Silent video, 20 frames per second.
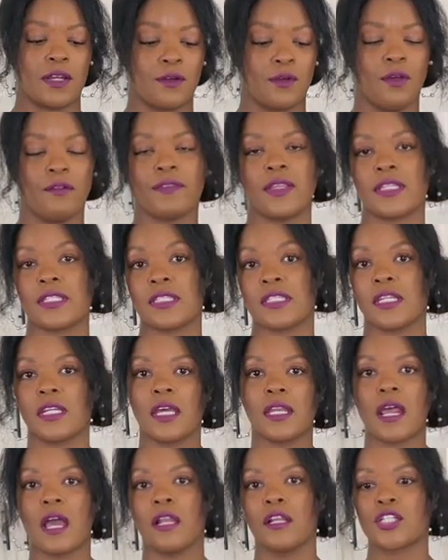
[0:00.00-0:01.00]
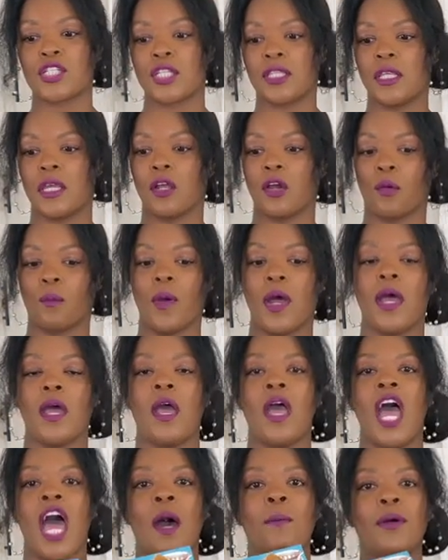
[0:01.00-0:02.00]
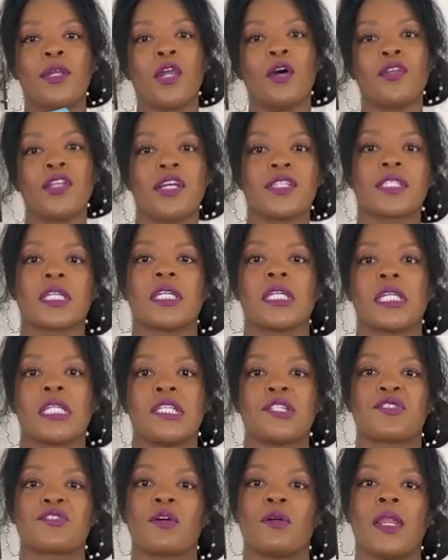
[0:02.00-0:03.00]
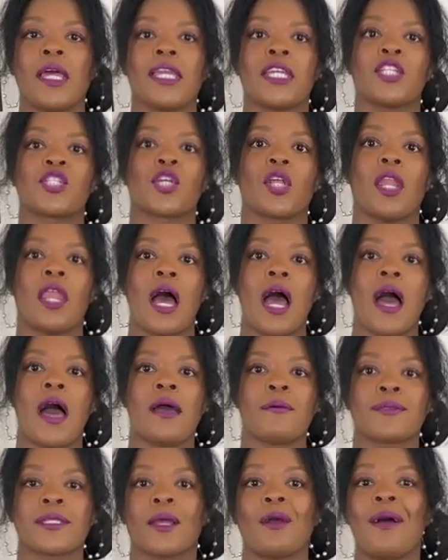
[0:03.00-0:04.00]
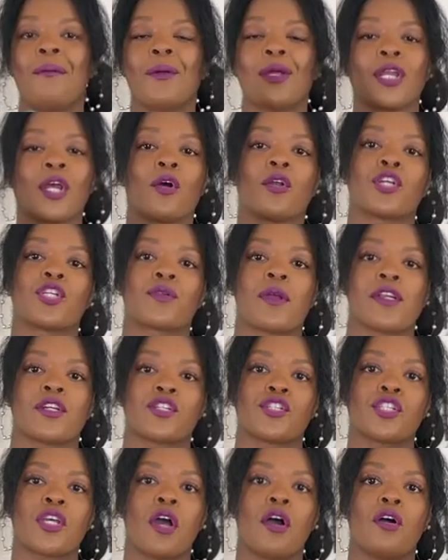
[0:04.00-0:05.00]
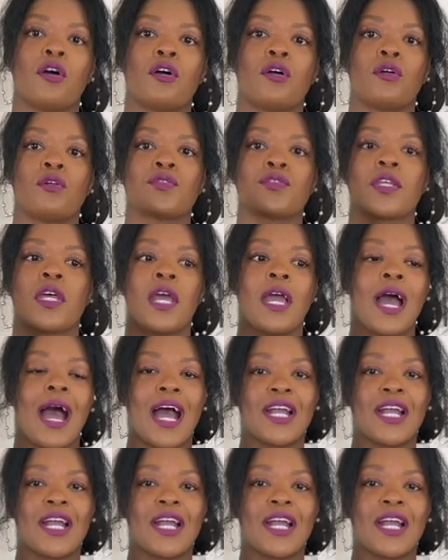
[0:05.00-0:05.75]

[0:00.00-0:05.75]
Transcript: I don't know if that's the nut allergy thing or what, but no Delta cookies. So like in July, I was like, oh, I'm going to go to Trader Joe's.